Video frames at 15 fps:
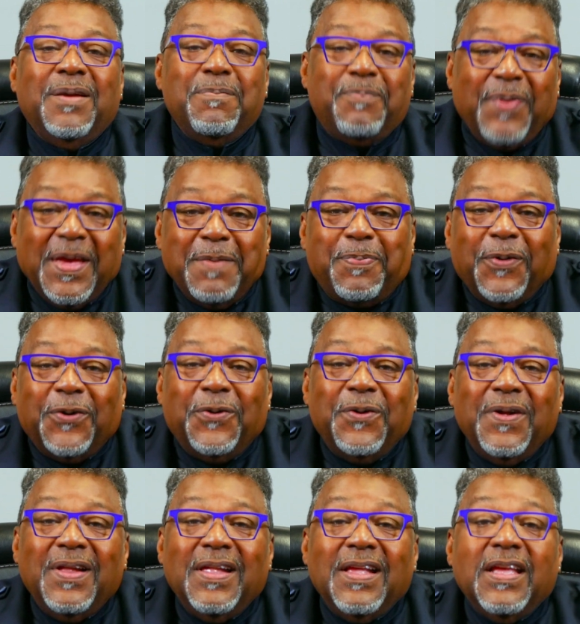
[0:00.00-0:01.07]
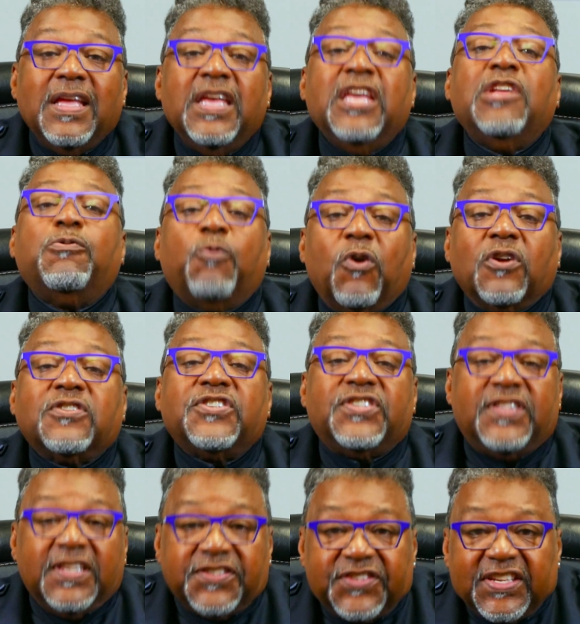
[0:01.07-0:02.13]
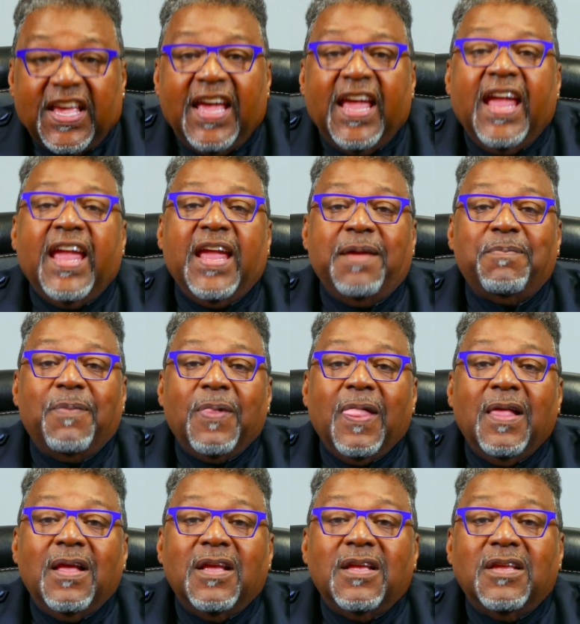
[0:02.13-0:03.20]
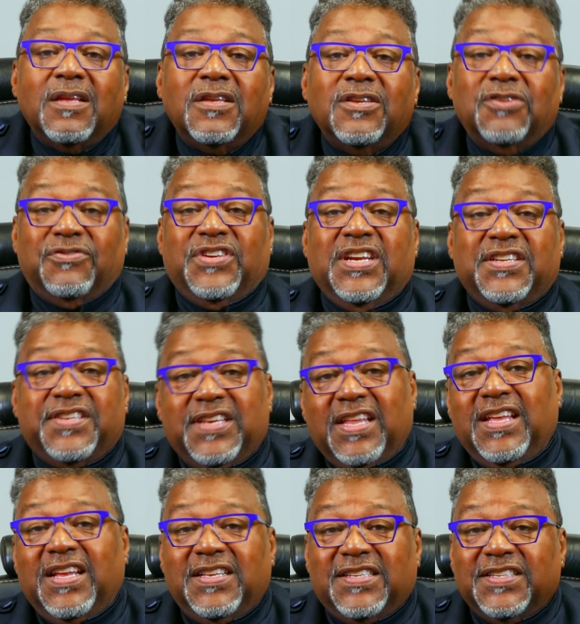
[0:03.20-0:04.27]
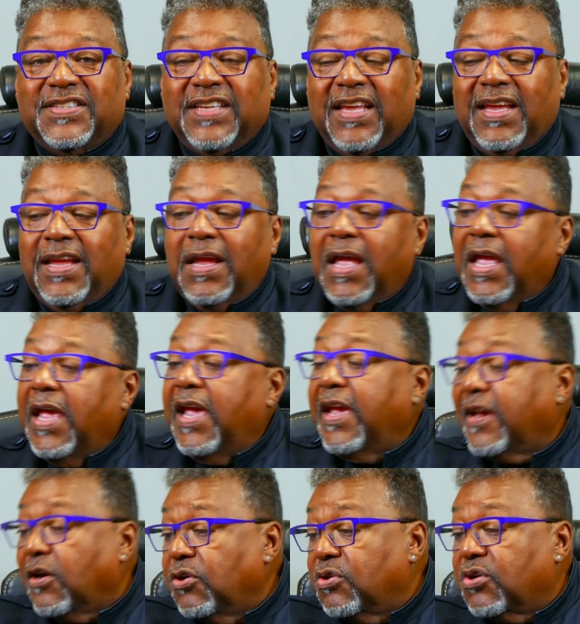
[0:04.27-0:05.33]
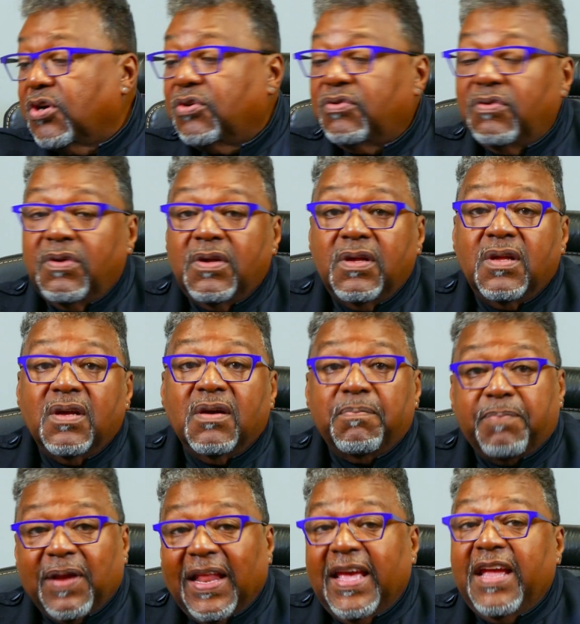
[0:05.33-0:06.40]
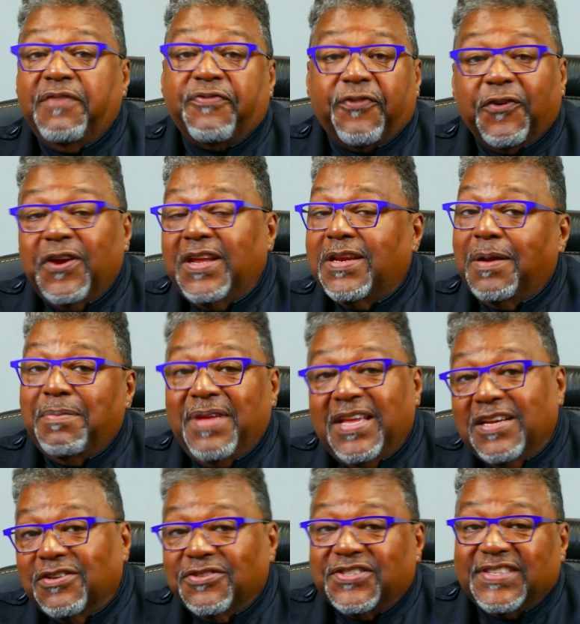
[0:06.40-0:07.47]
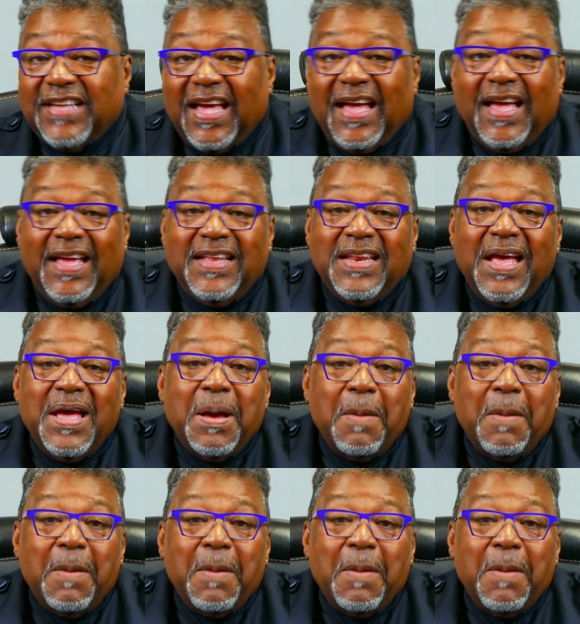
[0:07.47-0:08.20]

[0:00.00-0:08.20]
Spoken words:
people, it works the same. You just need to say, hey Google, play Freedom Hillside